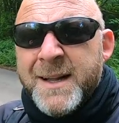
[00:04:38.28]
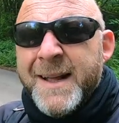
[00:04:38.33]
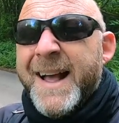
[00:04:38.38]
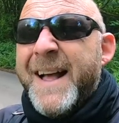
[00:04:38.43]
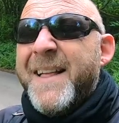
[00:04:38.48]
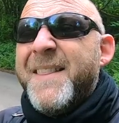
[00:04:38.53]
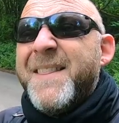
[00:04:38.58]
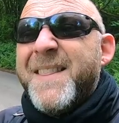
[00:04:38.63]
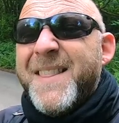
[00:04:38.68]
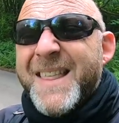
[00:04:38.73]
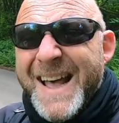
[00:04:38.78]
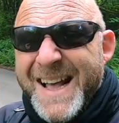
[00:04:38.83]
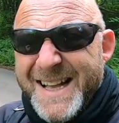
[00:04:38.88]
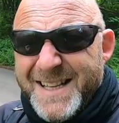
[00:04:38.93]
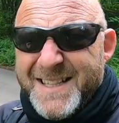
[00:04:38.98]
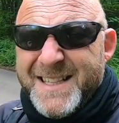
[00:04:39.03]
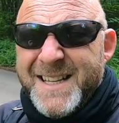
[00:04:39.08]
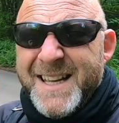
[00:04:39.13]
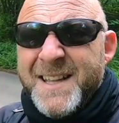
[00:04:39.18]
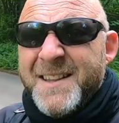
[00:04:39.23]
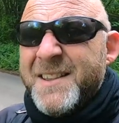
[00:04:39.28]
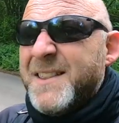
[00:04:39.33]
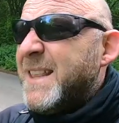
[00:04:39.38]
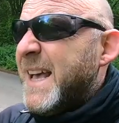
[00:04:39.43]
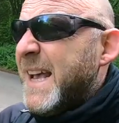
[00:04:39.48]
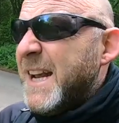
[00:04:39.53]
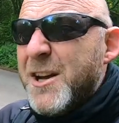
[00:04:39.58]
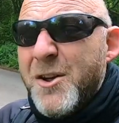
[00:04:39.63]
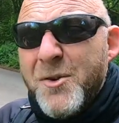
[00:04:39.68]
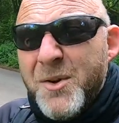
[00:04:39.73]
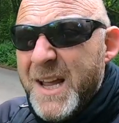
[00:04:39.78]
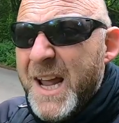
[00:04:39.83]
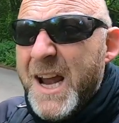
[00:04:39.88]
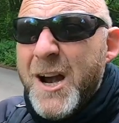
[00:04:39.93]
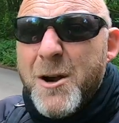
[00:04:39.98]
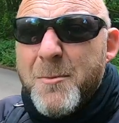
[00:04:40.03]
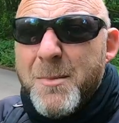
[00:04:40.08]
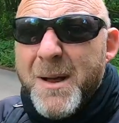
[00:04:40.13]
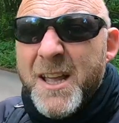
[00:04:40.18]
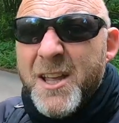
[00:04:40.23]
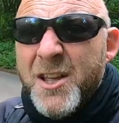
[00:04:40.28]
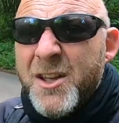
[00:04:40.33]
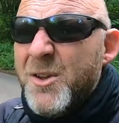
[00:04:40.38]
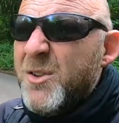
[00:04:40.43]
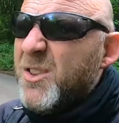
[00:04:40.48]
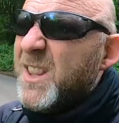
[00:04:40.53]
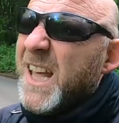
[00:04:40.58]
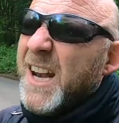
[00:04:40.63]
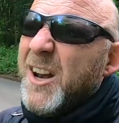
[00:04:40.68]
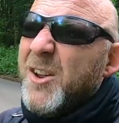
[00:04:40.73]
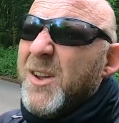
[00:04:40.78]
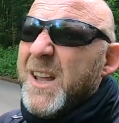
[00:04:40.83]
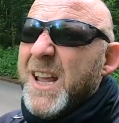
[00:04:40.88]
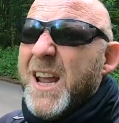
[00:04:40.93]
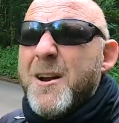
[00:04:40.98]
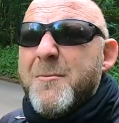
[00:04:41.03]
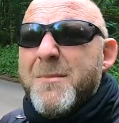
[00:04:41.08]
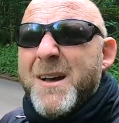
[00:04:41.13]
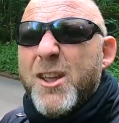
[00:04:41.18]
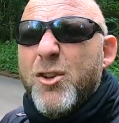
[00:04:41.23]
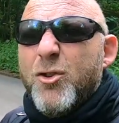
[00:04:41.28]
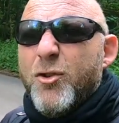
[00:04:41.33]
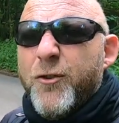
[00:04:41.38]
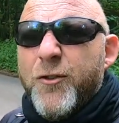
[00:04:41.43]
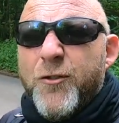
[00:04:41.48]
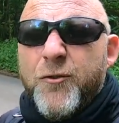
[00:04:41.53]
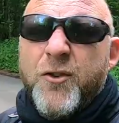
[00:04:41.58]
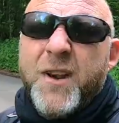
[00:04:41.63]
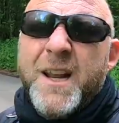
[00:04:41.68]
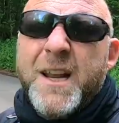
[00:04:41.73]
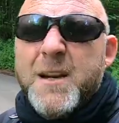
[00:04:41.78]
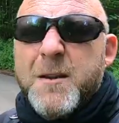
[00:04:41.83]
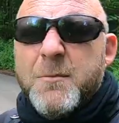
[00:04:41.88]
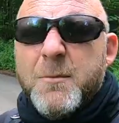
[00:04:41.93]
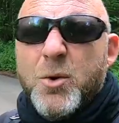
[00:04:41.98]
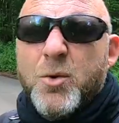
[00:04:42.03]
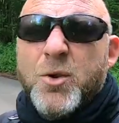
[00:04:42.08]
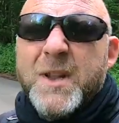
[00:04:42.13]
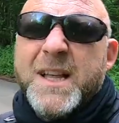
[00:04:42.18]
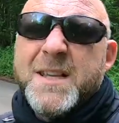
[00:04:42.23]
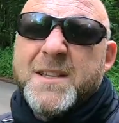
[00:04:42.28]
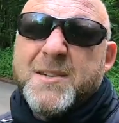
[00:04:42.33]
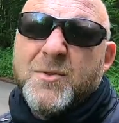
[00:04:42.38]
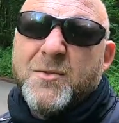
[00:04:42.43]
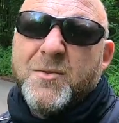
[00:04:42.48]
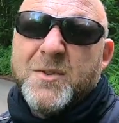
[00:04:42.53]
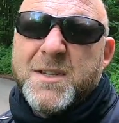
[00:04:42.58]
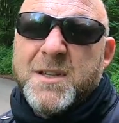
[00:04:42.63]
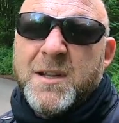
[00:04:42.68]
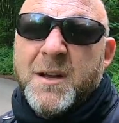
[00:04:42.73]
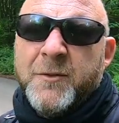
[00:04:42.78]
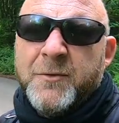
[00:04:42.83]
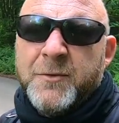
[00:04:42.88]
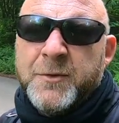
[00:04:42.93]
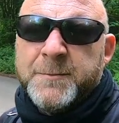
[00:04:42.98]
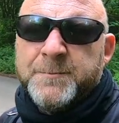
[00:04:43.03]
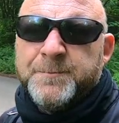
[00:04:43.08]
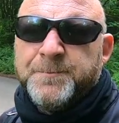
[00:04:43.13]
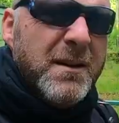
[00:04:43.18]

and that's it. They don't care about you, they don't care about your freedom and all that sort of stuff.